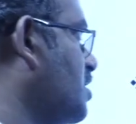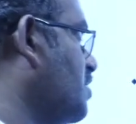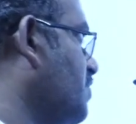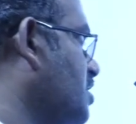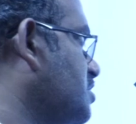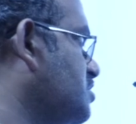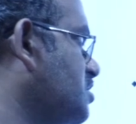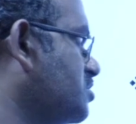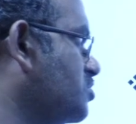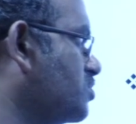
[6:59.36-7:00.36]
and
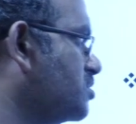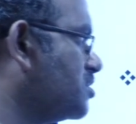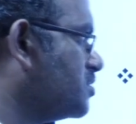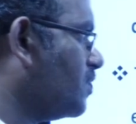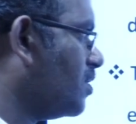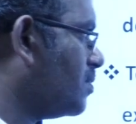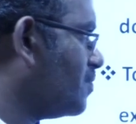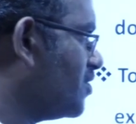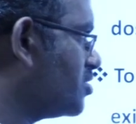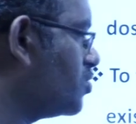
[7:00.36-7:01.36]
efficacious dosage
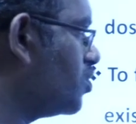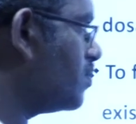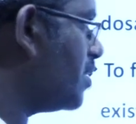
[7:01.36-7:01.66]
form with good